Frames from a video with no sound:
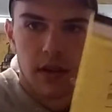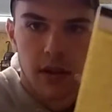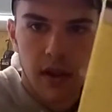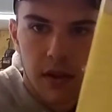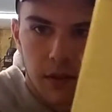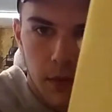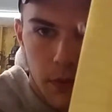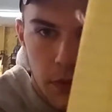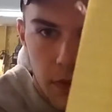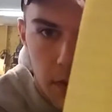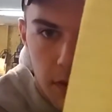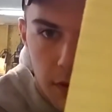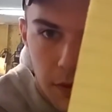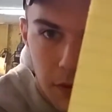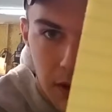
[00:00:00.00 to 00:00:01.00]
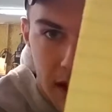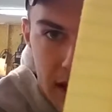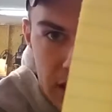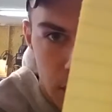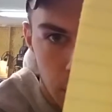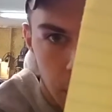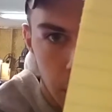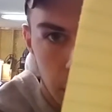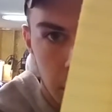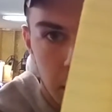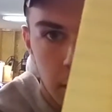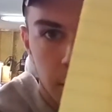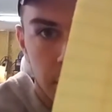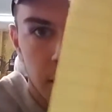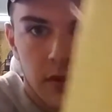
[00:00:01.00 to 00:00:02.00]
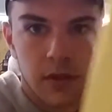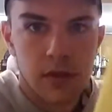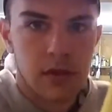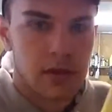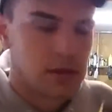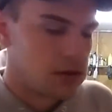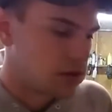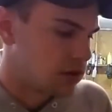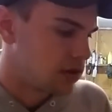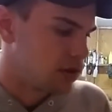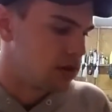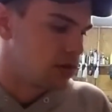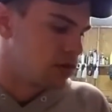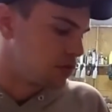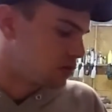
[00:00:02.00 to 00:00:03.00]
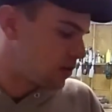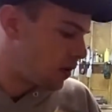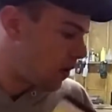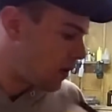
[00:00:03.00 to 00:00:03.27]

And the last one you can use